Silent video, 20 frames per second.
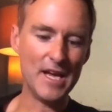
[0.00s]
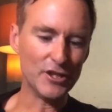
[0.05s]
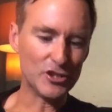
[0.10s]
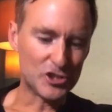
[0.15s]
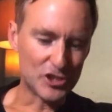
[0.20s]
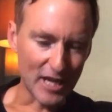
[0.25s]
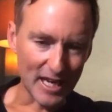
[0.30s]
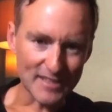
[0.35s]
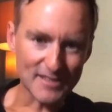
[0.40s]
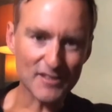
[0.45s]

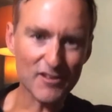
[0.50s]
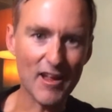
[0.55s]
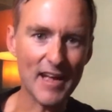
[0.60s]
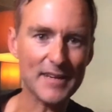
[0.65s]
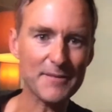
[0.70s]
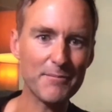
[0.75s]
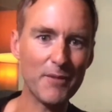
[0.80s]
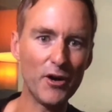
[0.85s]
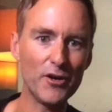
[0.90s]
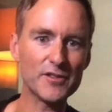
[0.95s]
Just
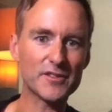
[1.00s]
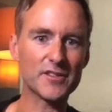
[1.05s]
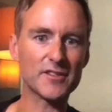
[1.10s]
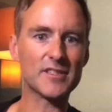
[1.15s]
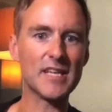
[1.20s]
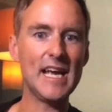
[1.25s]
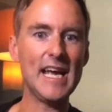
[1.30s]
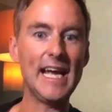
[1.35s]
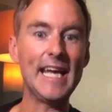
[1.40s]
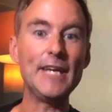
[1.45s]
like Moses,
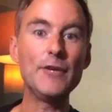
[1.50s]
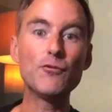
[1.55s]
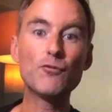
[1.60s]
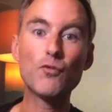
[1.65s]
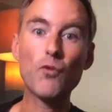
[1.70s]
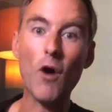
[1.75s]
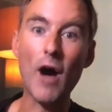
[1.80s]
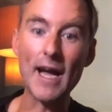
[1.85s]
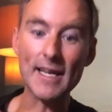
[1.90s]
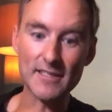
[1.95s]
he
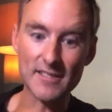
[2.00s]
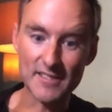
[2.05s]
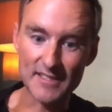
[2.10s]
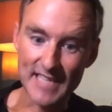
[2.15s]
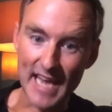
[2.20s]
writes